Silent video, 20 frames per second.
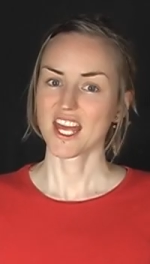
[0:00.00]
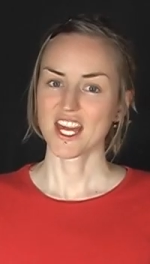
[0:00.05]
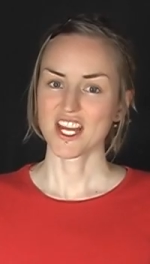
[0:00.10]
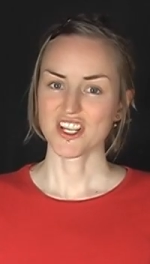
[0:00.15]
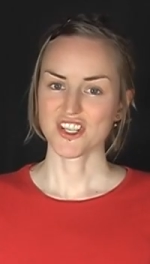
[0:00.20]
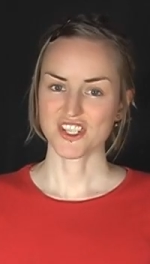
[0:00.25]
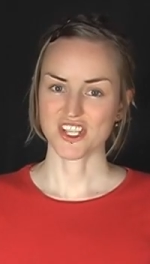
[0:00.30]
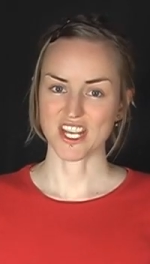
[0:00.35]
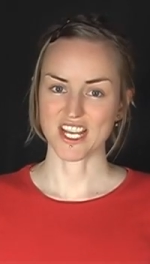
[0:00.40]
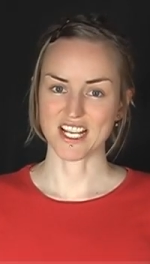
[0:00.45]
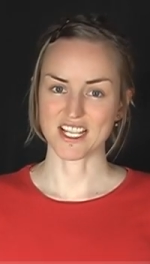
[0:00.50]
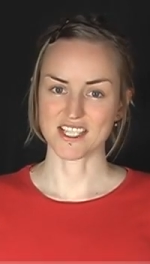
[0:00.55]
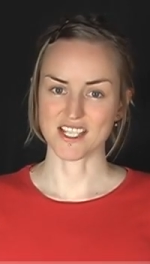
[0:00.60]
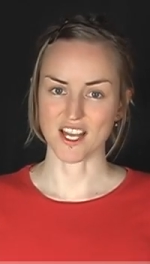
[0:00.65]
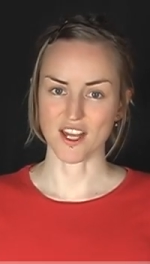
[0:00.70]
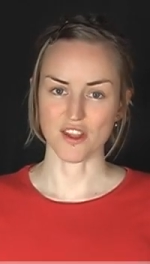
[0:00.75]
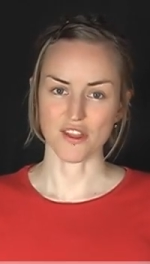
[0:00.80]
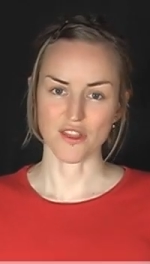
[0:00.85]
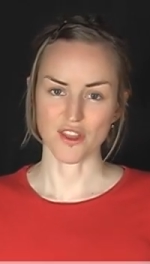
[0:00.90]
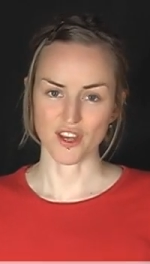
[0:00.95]
She's a
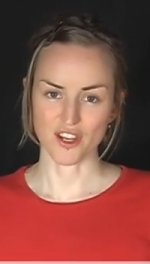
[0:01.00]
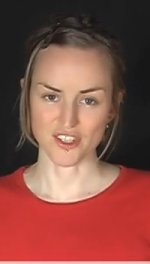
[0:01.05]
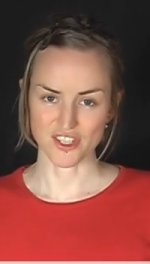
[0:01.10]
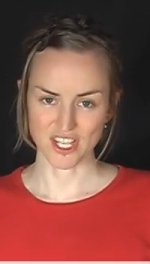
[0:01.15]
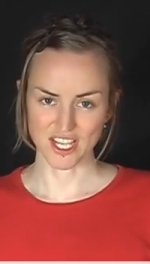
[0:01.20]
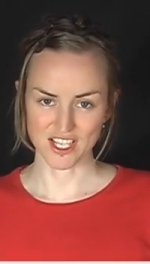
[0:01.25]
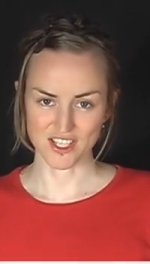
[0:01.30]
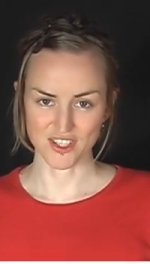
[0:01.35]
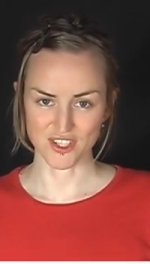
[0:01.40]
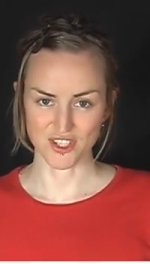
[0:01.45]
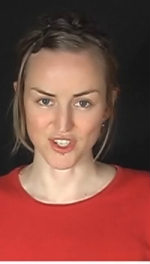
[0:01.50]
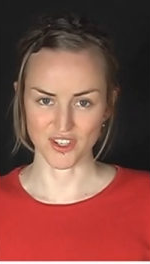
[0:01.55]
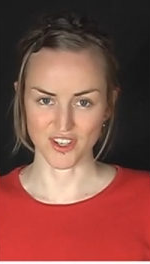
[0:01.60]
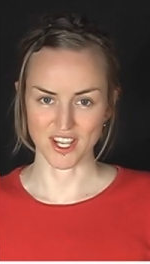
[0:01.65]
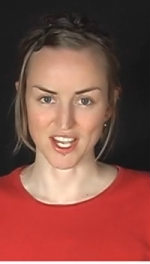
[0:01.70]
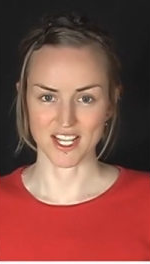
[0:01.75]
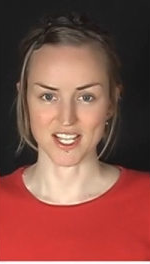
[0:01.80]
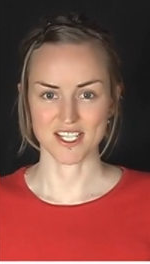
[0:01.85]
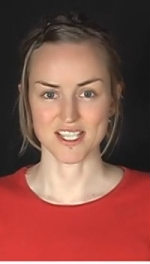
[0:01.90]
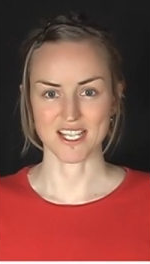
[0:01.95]
third year
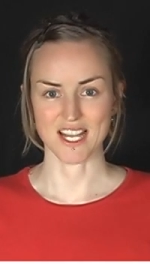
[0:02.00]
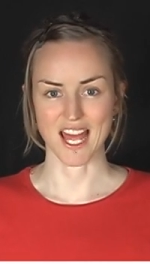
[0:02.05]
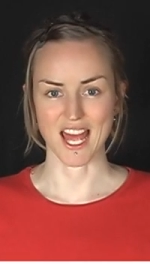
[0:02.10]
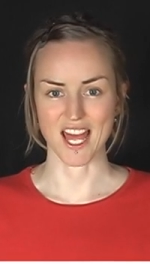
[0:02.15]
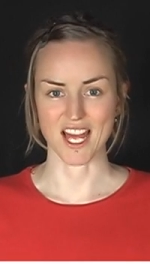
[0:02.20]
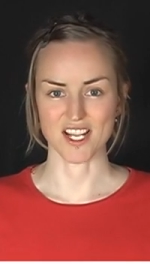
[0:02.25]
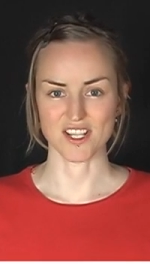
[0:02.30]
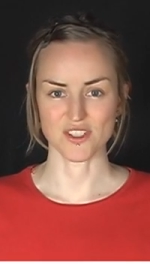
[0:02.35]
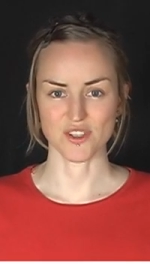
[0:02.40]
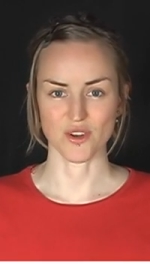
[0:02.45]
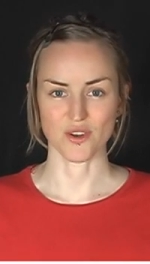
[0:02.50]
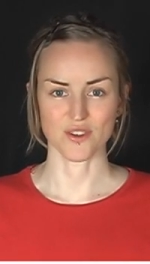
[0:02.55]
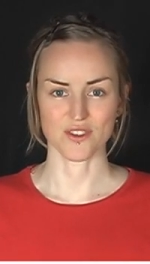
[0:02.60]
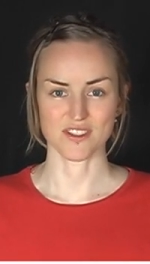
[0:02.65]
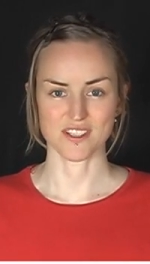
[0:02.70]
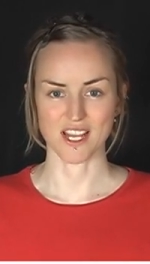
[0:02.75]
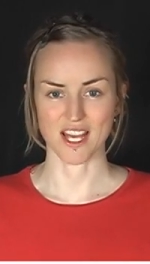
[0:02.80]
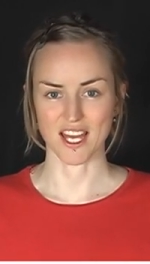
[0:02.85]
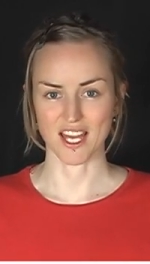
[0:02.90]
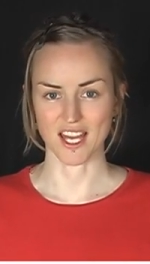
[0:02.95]
student at
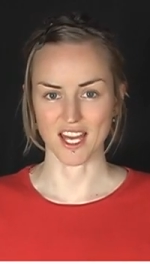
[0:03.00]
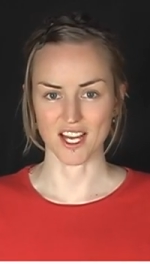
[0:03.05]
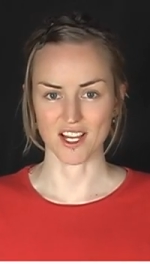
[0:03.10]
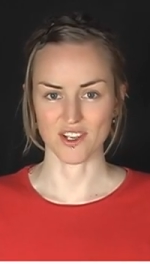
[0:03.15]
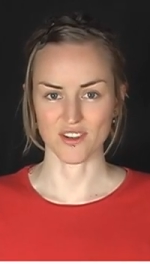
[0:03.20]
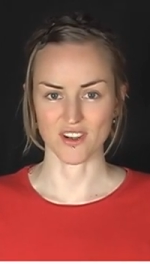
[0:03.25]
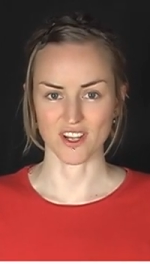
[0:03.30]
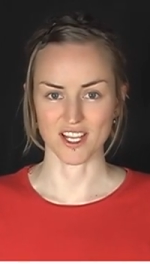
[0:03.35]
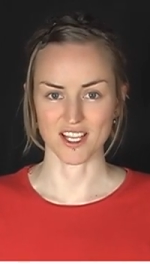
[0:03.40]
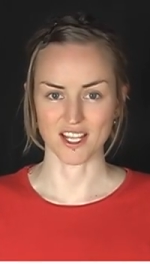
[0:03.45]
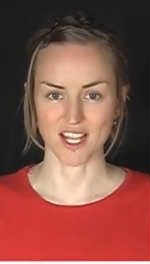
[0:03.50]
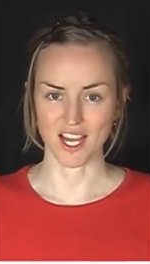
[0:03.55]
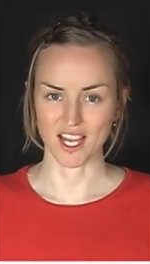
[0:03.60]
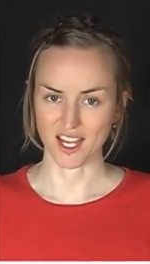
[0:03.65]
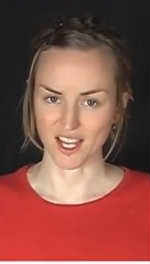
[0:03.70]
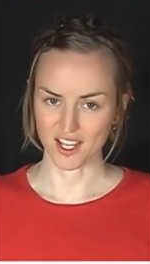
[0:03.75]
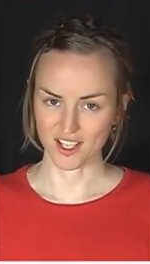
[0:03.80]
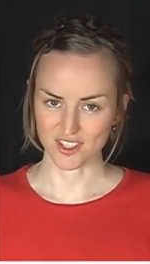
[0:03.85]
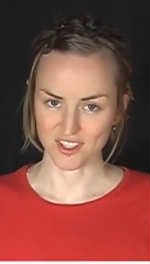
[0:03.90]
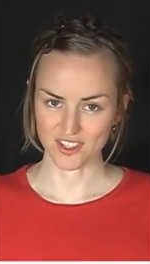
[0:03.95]
Hokusei Gakuen
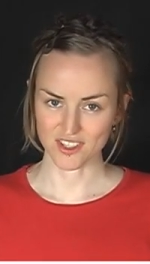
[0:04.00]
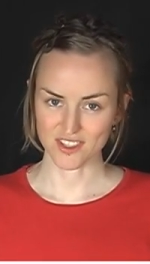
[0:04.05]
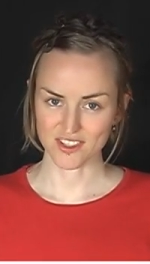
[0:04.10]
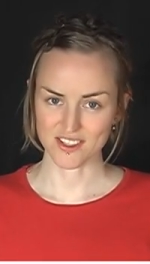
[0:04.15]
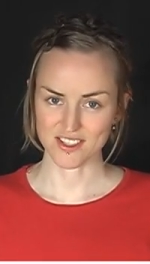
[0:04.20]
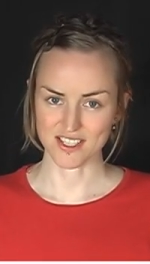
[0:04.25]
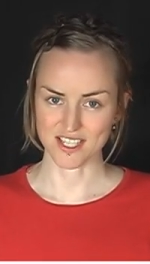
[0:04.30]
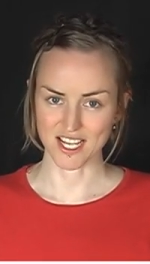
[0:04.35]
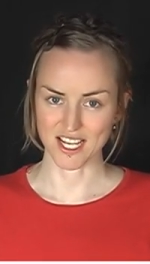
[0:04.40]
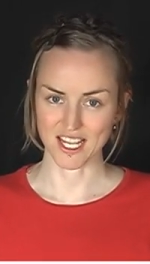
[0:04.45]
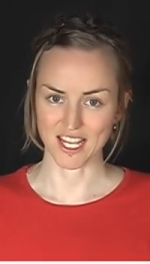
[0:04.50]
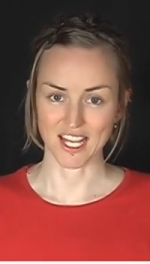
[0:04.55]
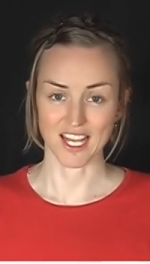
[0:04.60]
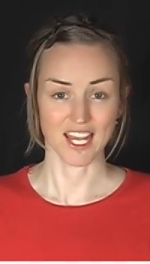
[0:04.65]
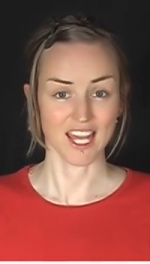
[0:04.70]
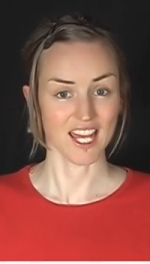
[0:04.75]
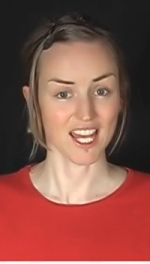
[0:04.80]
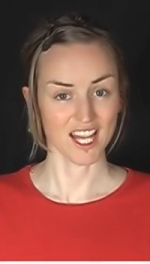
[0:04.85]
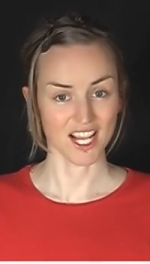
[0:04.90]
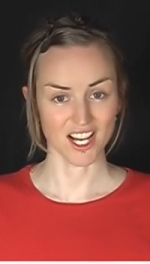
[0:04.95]
Daigaku studying
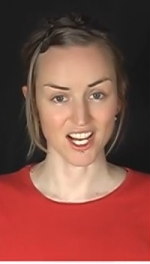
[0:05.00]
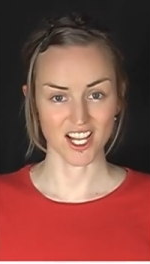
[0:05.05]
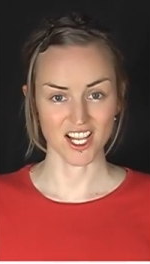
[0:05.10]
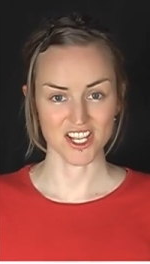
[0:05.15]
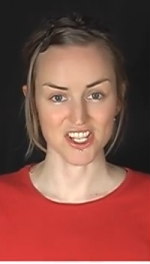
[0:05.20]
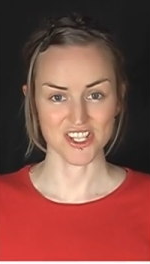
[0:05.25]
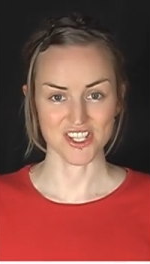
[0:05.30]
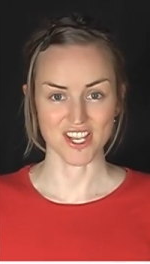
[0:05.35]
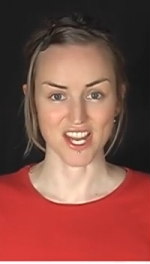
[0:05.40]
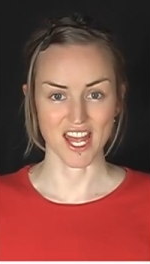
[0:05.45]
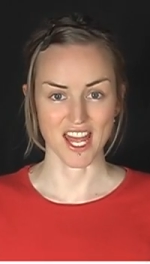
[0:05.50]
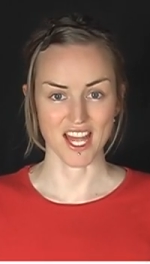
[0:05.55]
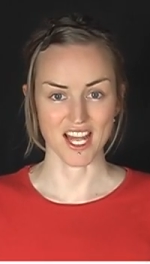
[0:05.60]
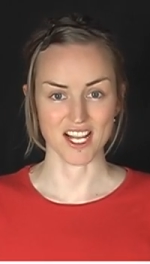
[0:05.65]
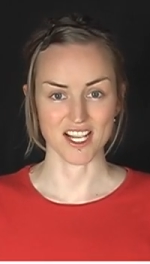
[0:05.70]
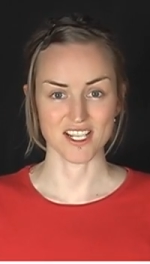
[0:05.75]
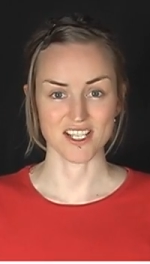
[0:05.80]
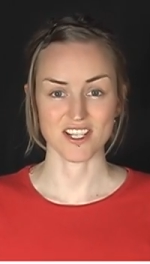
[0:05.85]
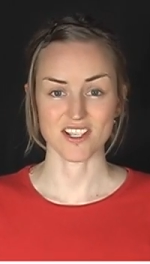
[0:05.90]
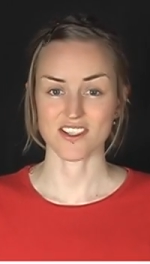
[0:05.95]
English
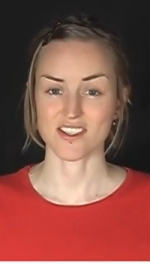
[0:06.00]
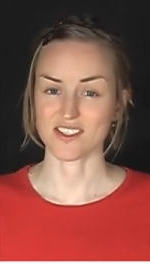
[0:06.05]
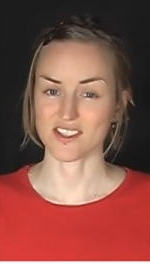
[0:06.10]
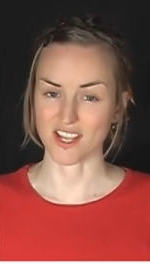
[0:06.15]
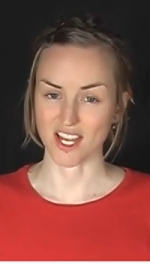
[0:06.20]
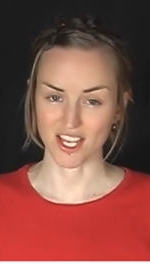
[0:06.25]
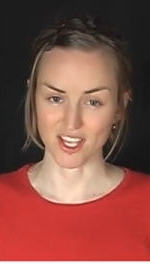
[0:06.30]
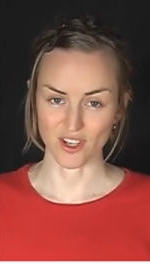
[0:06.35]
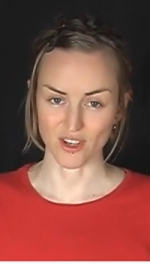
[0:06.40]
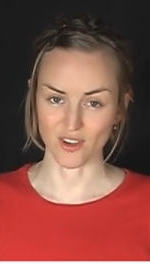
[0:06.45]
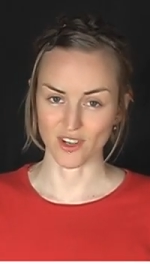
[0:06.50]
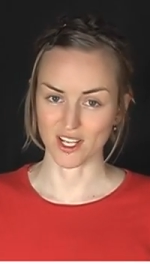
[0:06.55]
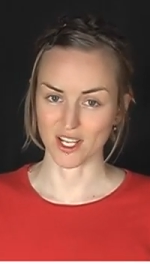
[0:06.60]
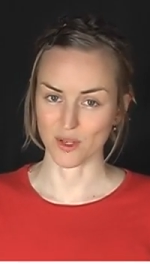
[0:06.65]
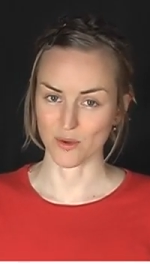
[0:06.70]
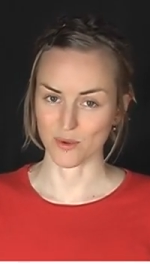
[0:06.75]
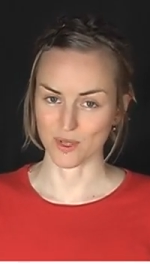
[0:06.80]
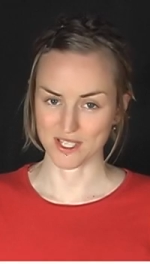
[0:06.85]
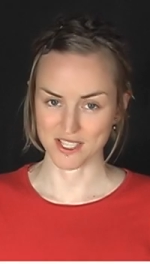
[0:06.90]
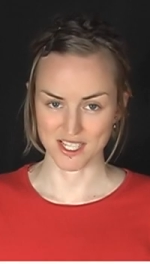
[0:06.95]
and
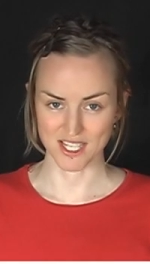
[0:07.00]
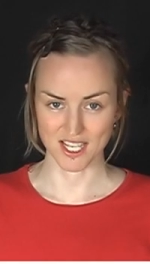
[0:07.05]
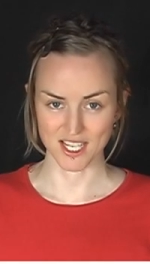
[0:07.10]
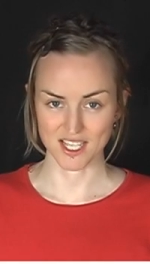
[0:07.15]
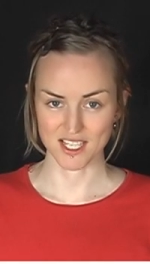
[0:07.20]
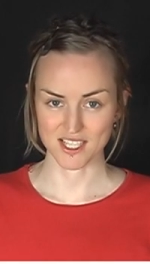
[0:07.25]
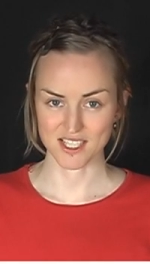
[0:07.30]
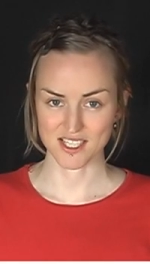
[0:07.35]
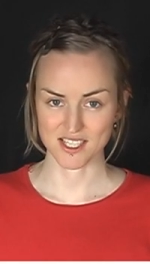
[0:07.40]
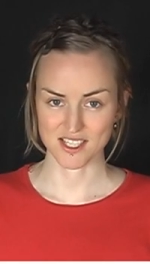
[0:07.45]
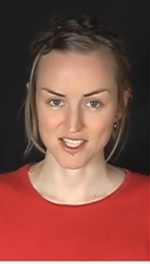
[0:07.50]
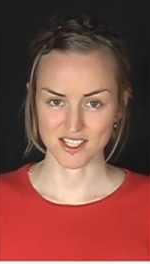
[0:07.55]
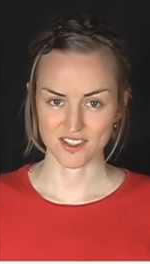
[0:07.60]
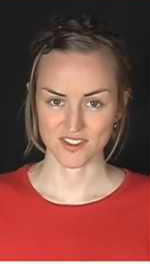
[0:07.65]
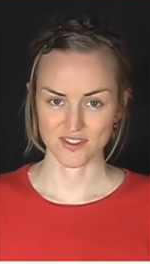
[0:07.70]
psycholinguistics.